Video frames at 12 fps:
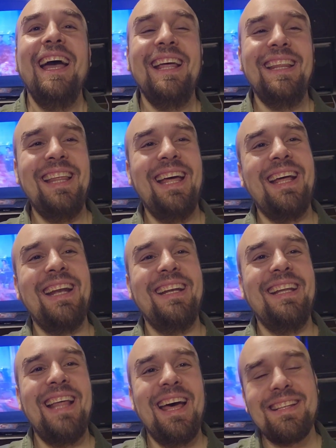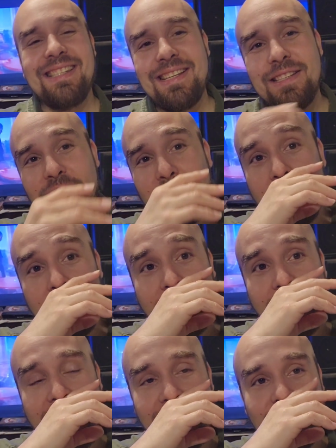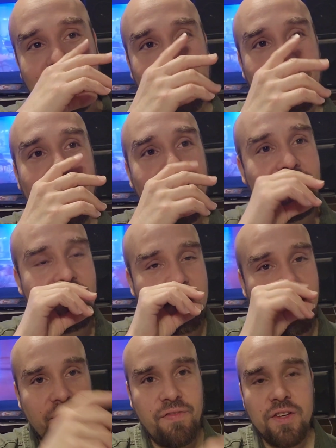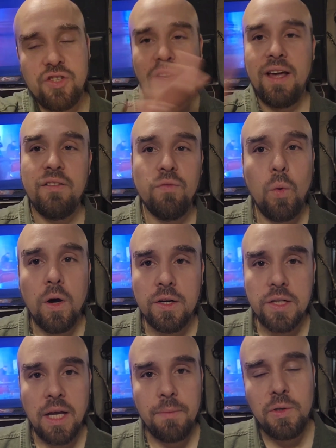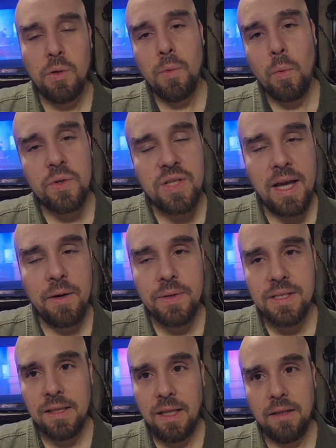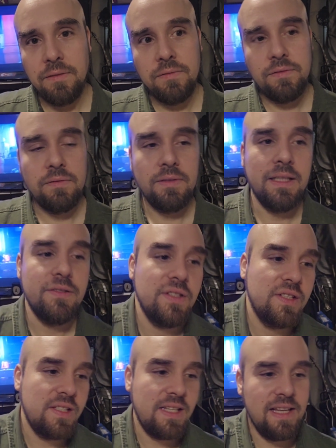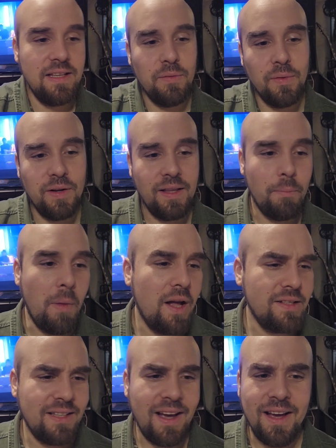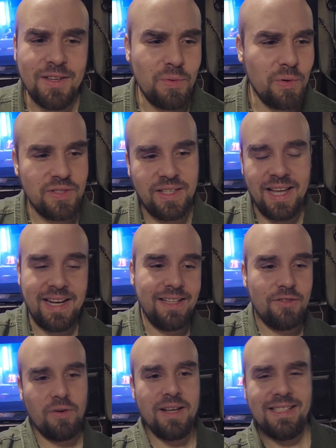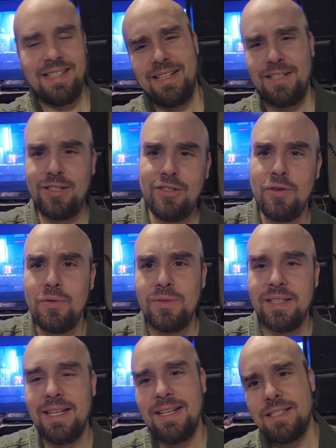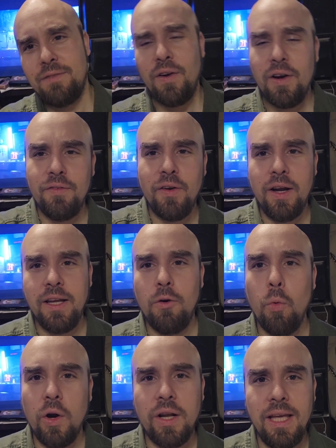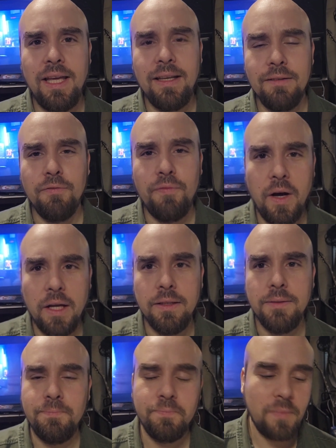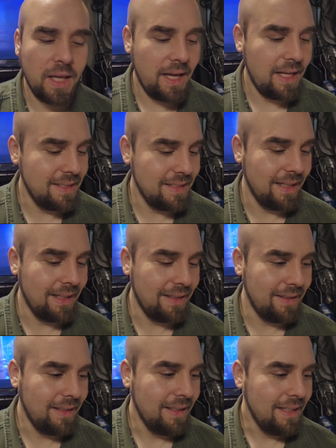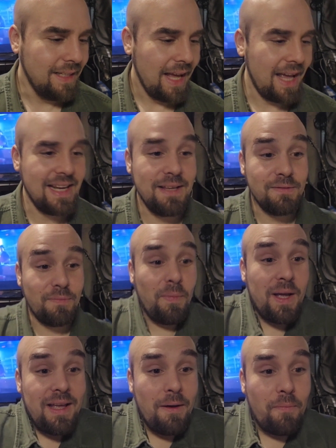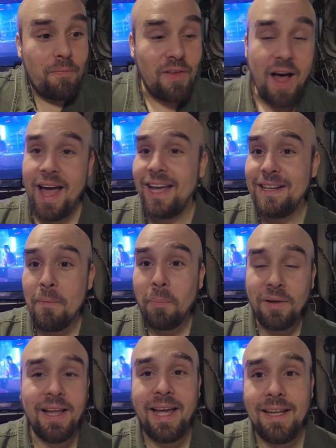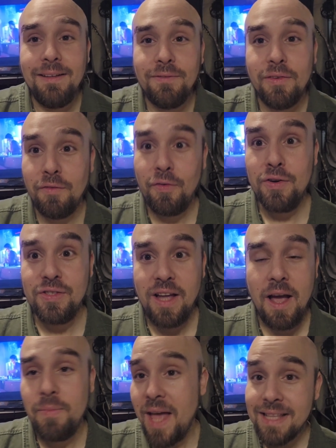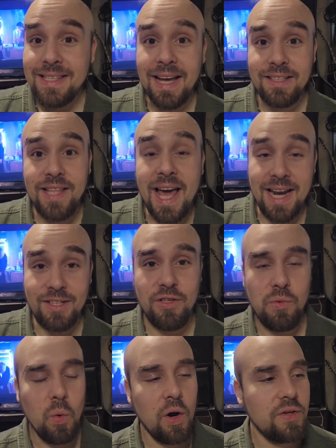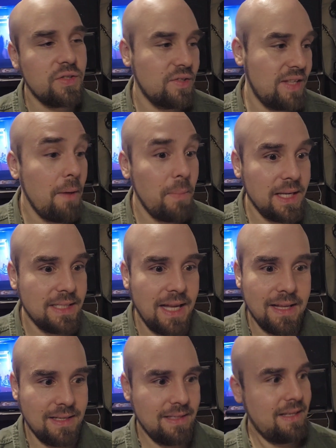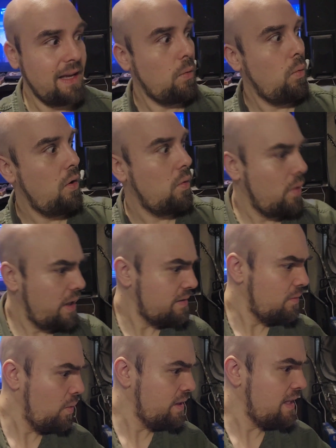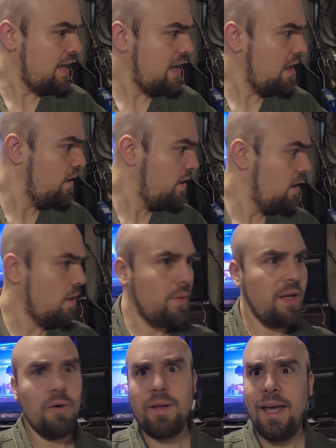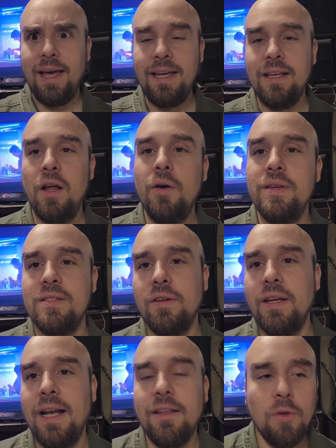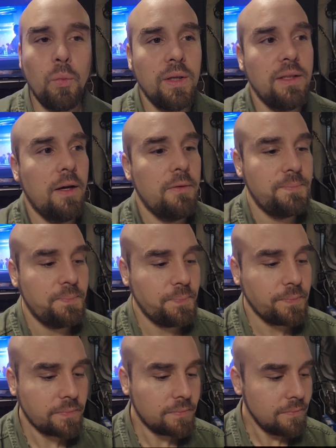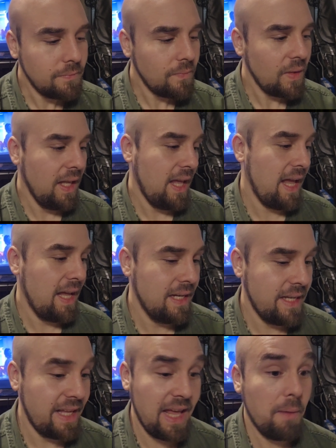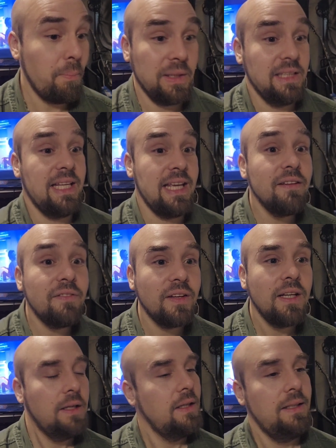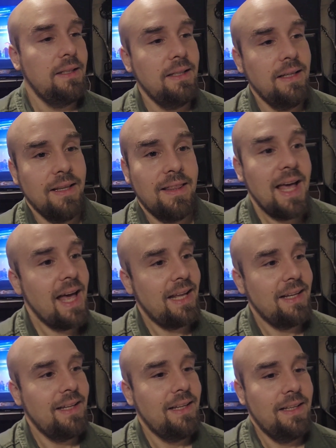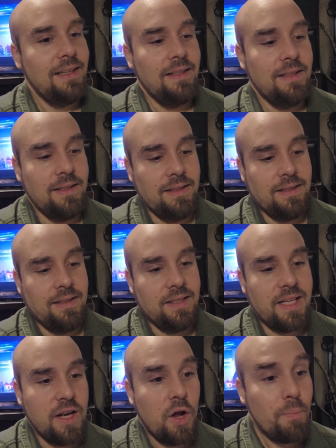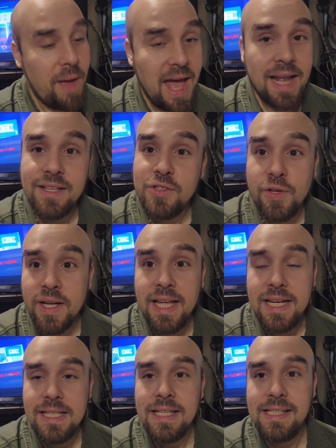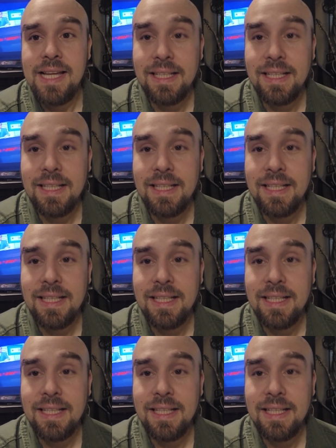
And then that scene's funny, and there's a lot of just like fish out of water type humor, which I always love. And there's a scene, a montage where he's getting dressed in a suit, and it's very, very quirky and fun. And he's flying in a plane for the first time. That actually works, because that makes sense. It's like, whoa, what the hell? Are we okay? You know, he's looking out the window, and he can't believe that, you know, man has created this